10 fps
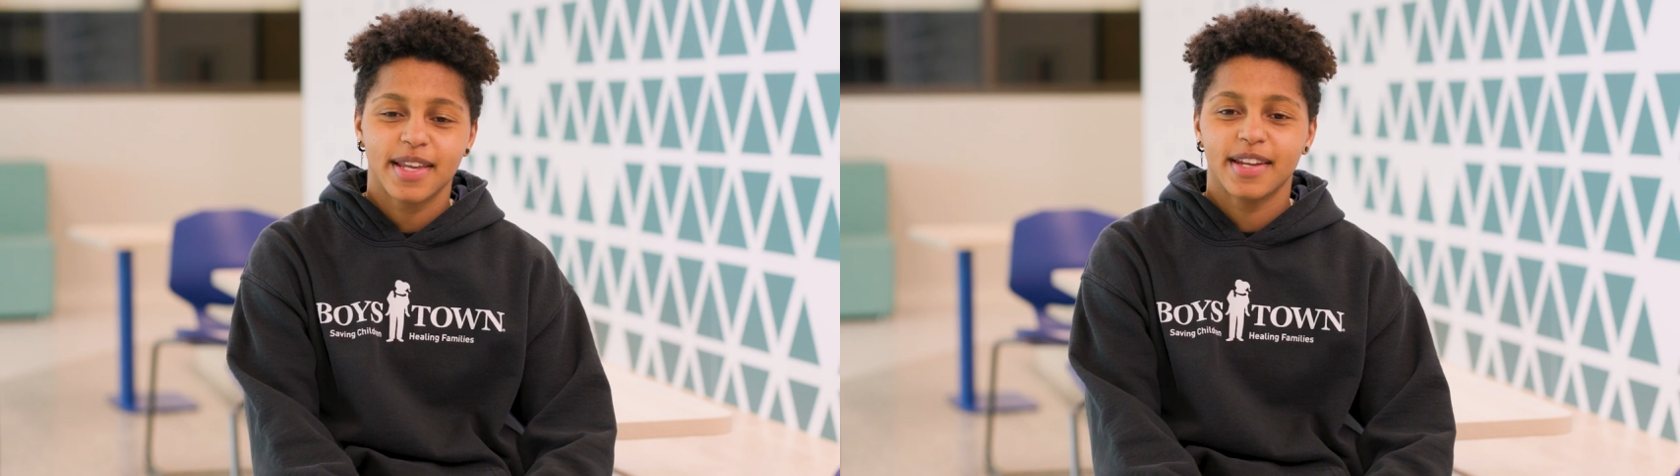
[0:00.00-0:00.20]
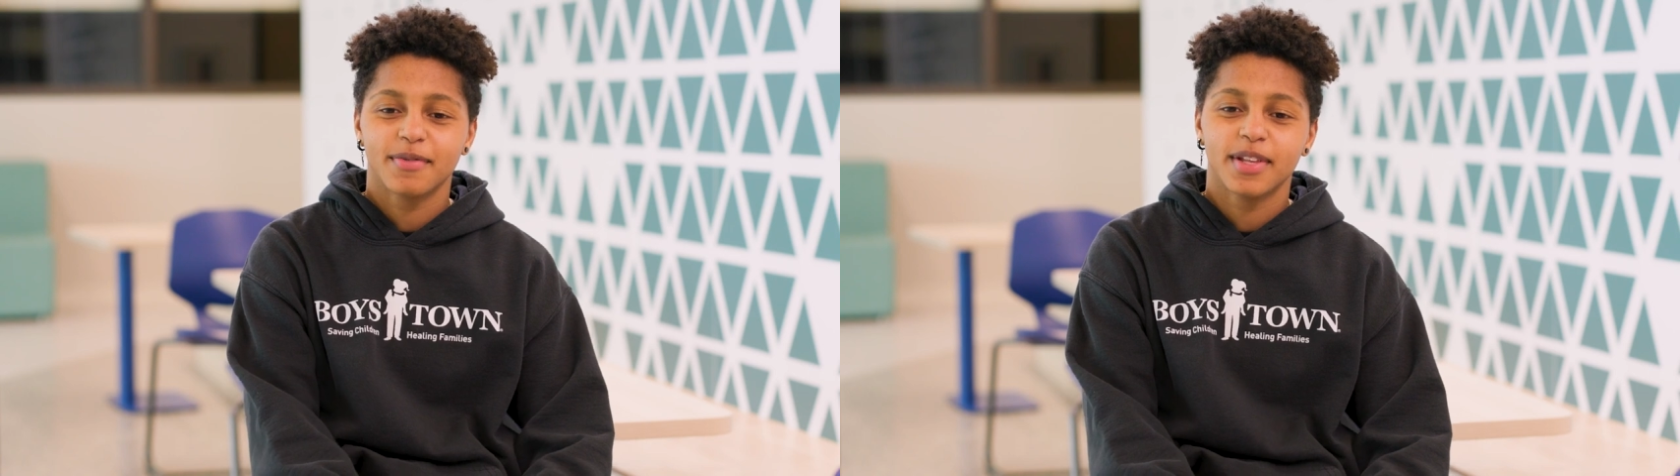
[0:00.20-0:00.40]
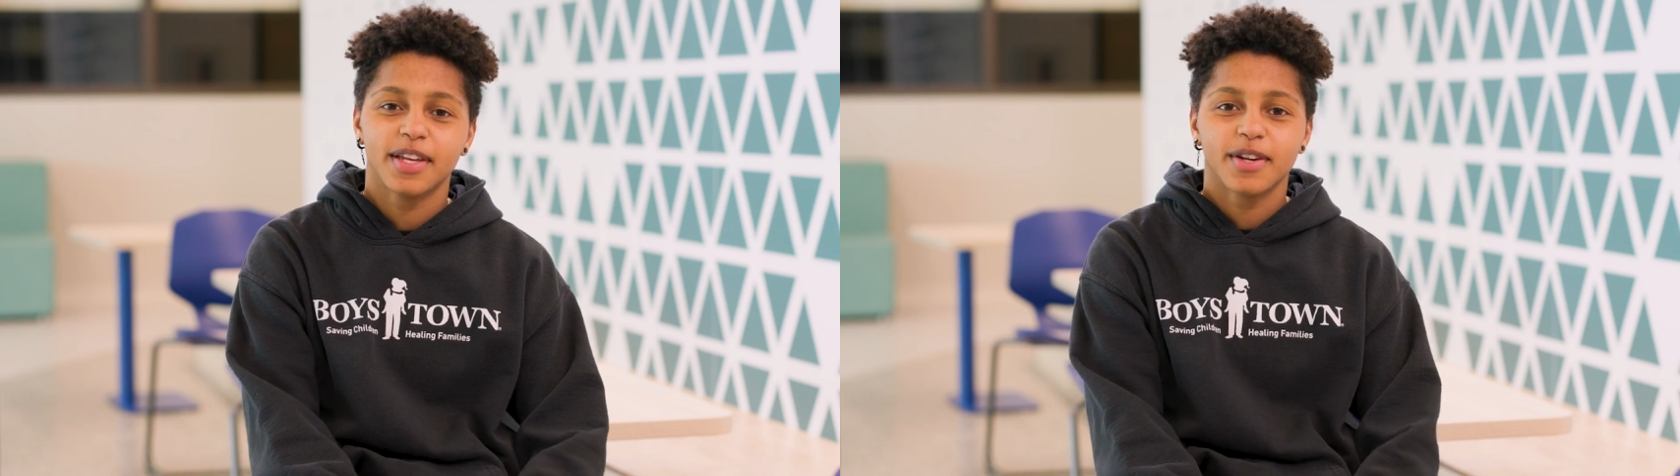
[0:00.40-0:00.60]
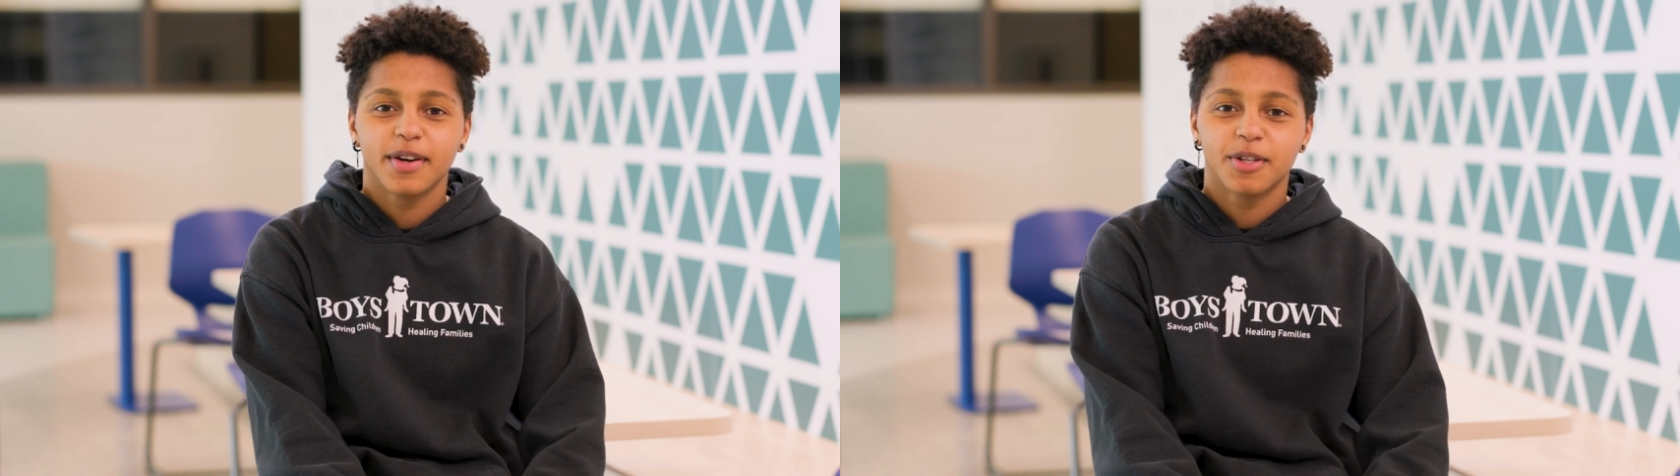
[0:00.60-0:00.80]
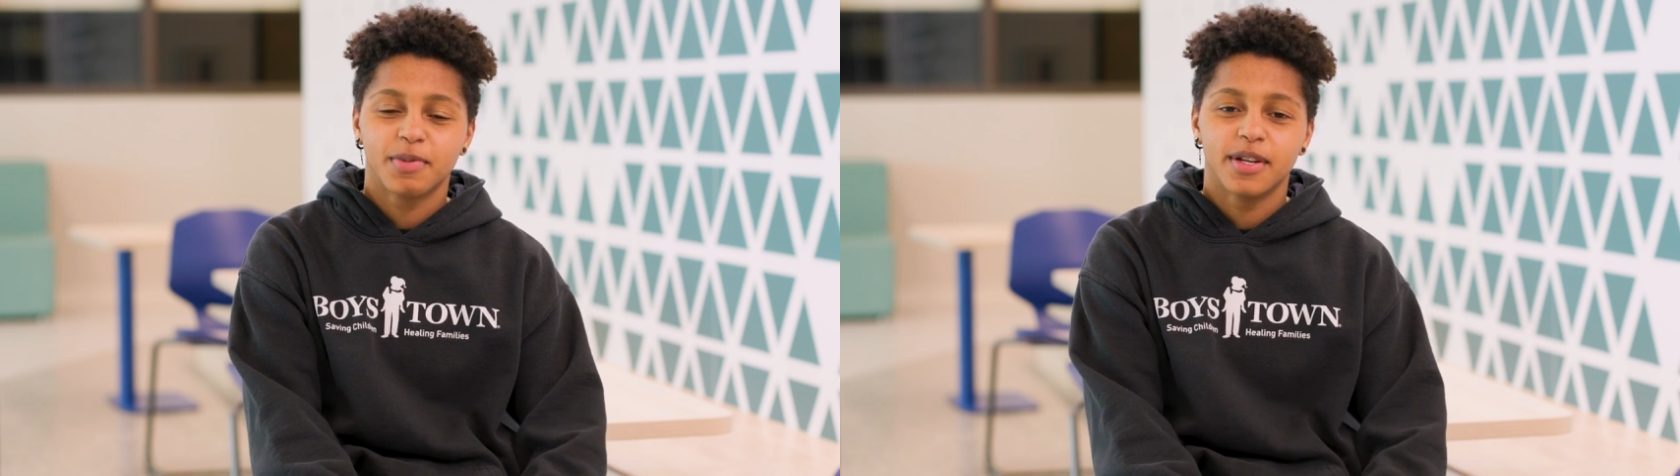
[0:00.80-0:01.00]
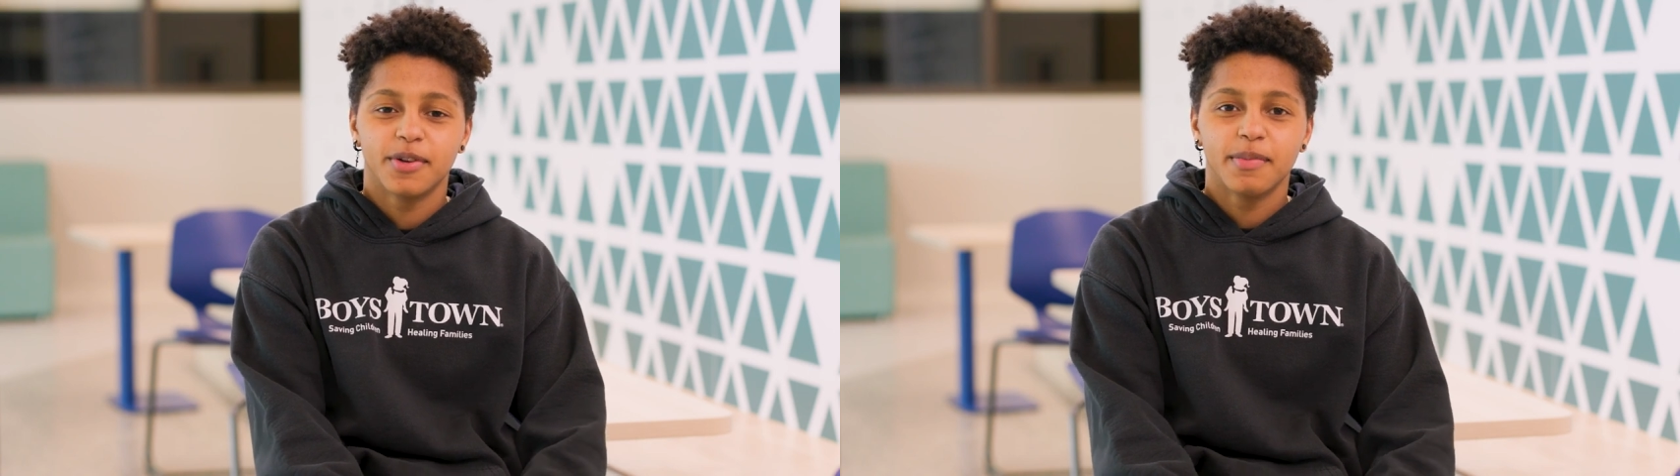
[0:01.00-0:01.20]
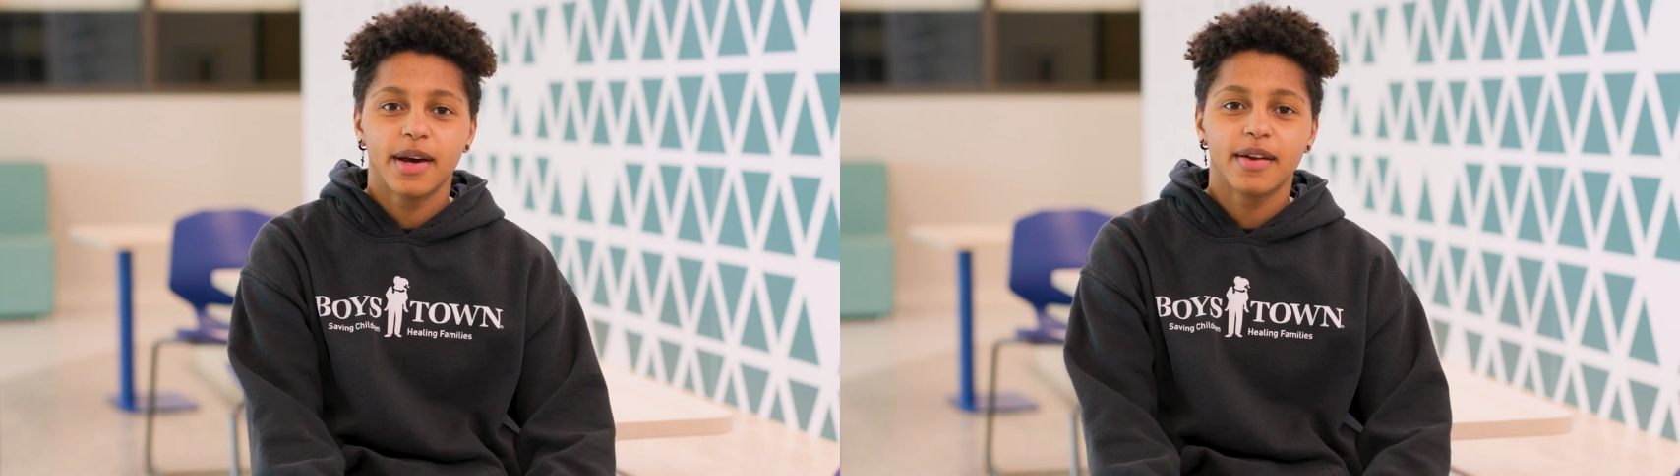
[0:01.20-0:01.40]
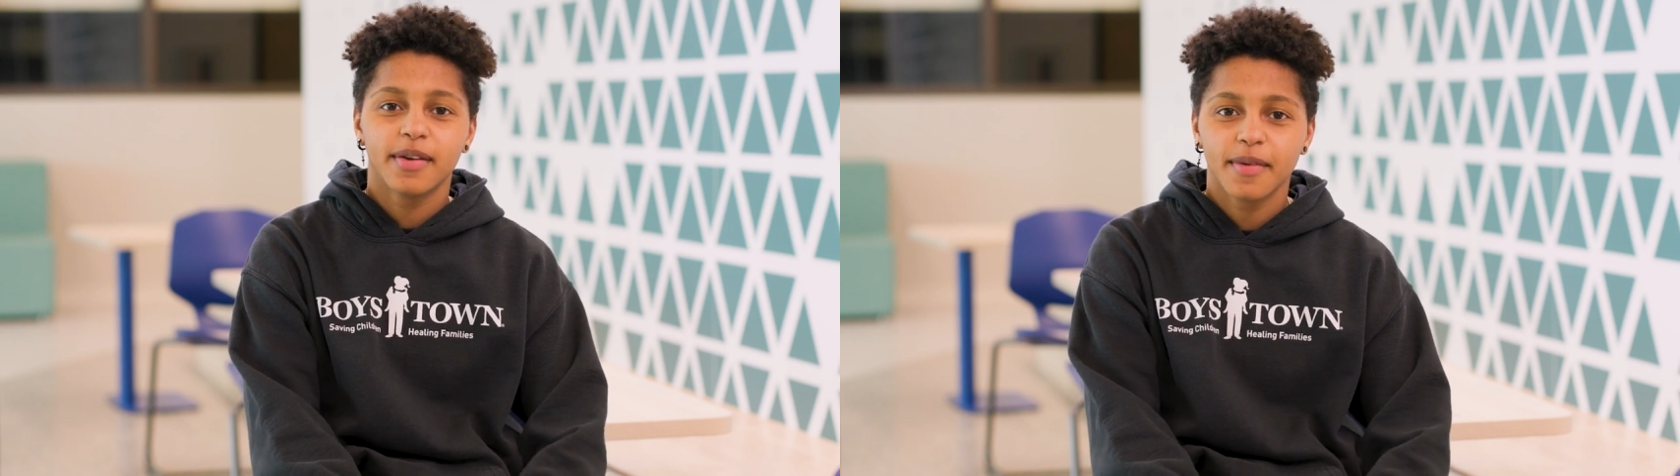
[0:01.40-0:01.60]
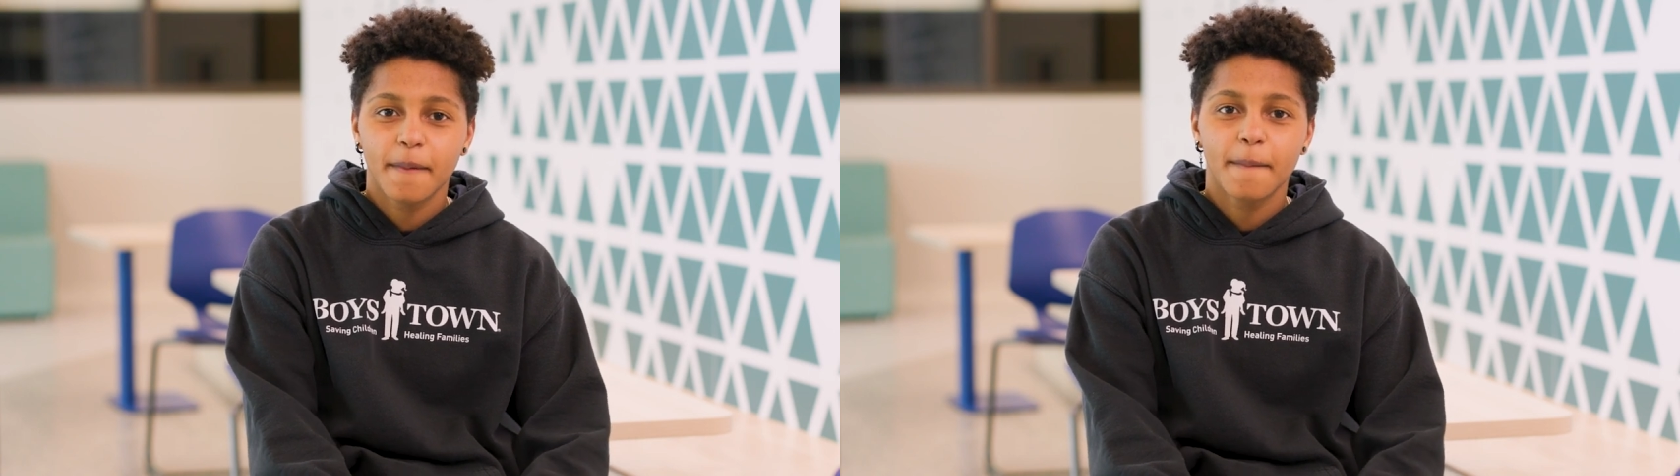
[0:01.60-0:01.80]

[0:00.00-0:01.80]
and it really encouraged me to do better.